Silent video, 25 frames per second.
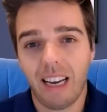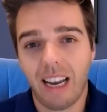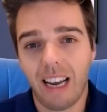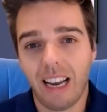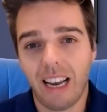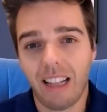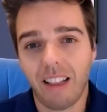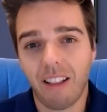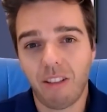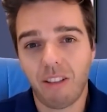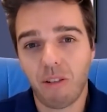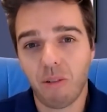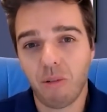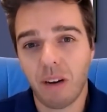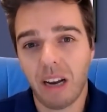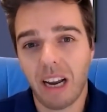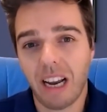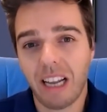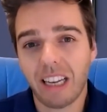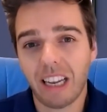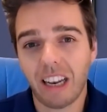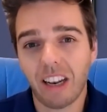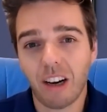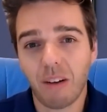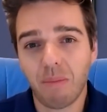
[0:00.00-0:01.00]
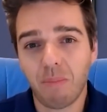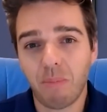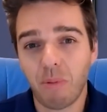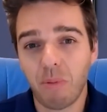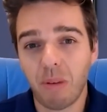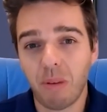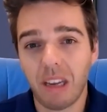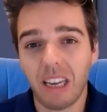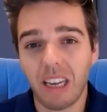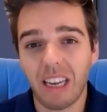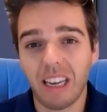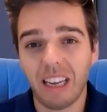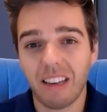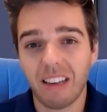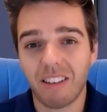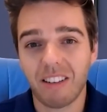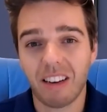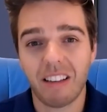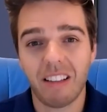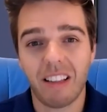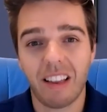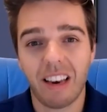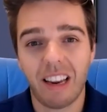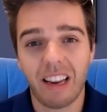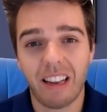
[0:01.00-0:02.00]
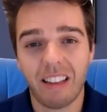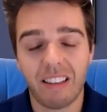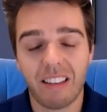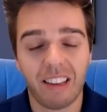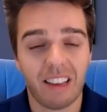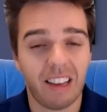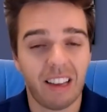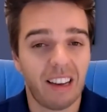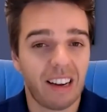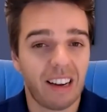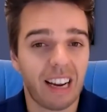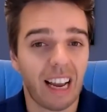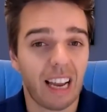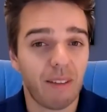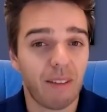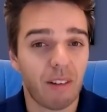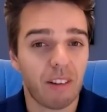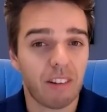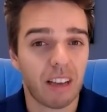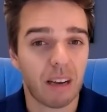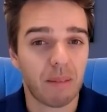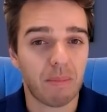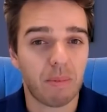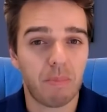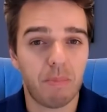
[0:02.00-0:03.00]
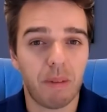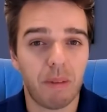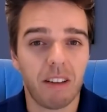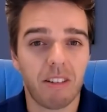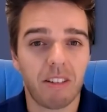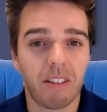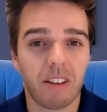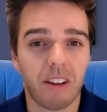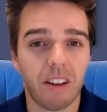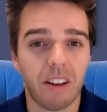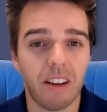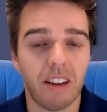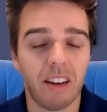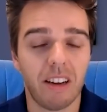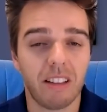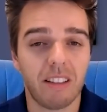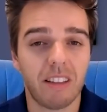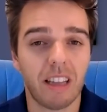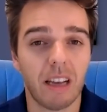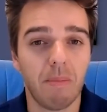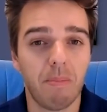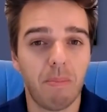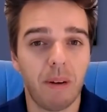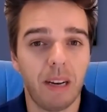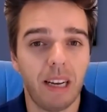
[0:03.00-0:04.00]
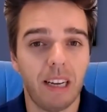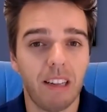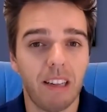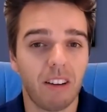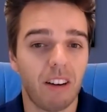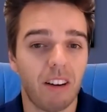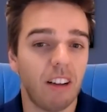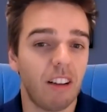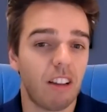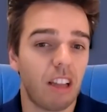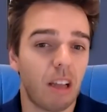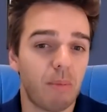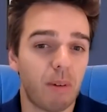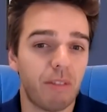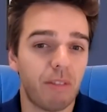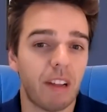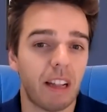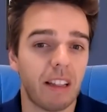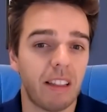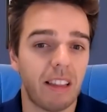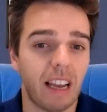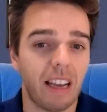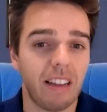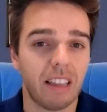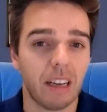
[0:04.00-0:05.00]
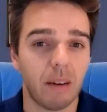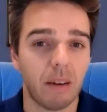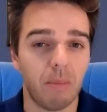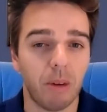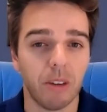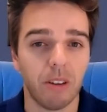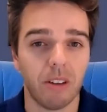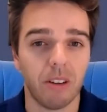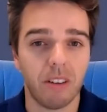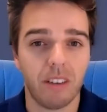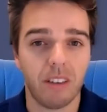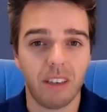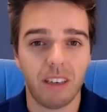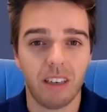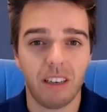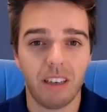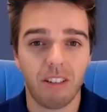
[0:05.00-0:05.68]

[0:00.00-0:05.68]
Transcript: And to end it up, we generate a Canvas app based on a template on top of that data model.